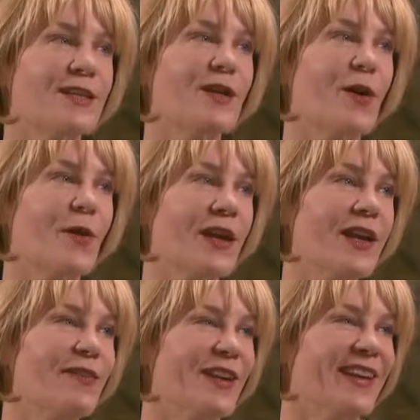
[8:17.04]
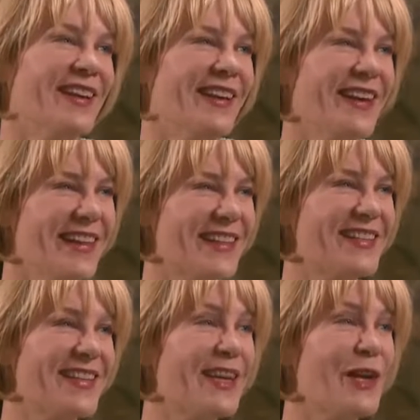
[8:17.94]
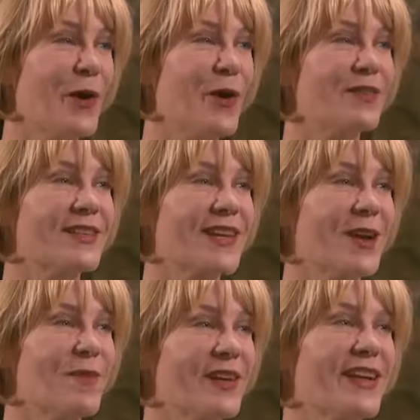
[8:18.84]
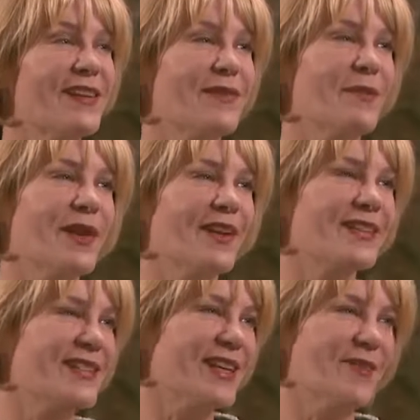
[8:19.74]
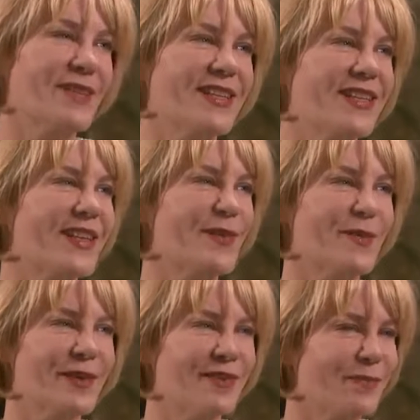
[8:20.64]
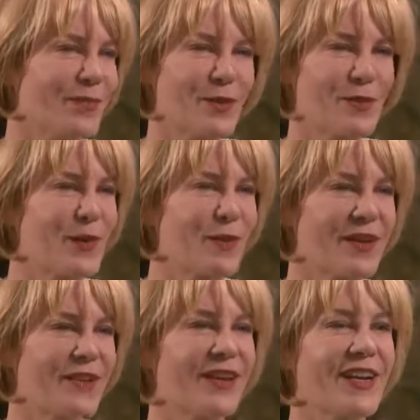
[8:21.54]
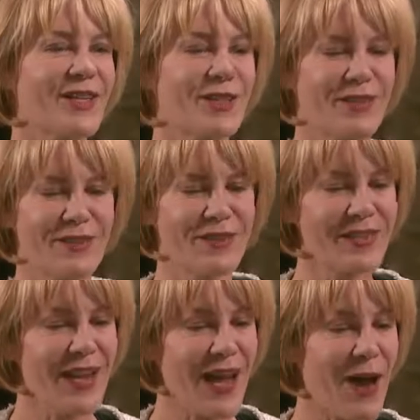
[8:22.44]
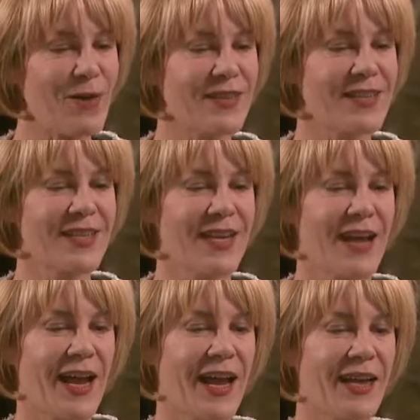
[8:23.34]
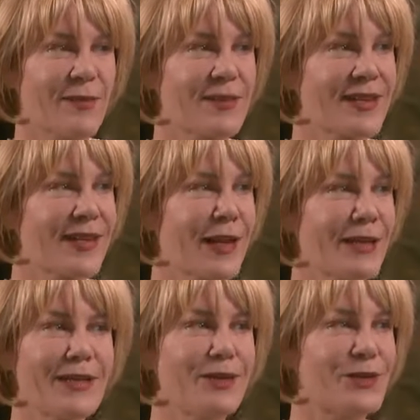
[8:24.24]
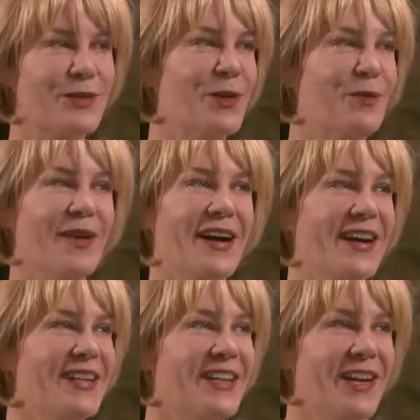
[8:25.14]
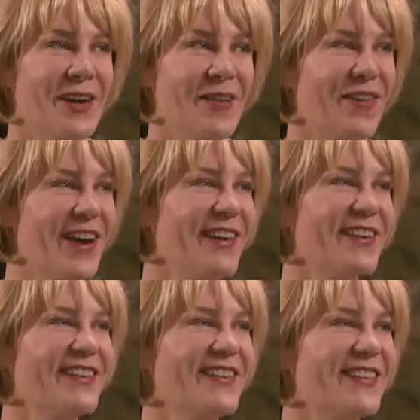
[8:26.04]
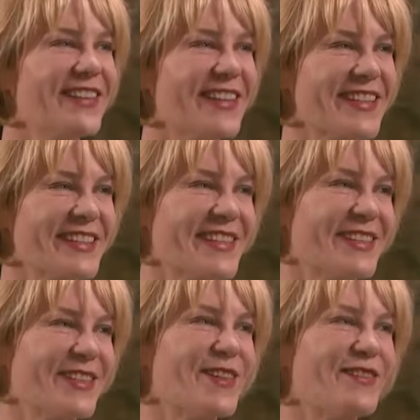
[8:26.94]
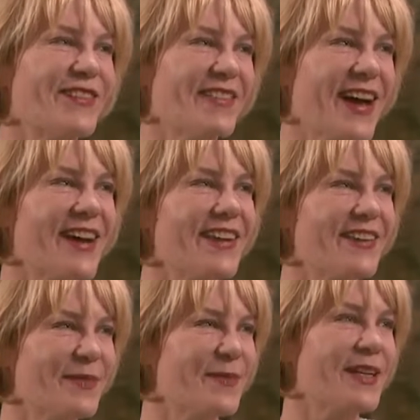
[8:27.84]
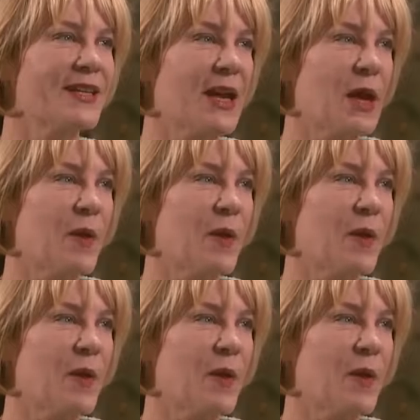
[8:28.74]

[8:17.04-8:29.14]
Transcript: So even the CEO of this company even went on CNBC or Bloomberg, one of the financial news outlets, and he was like, this is too much. Why are you doing this? This is overvalued. But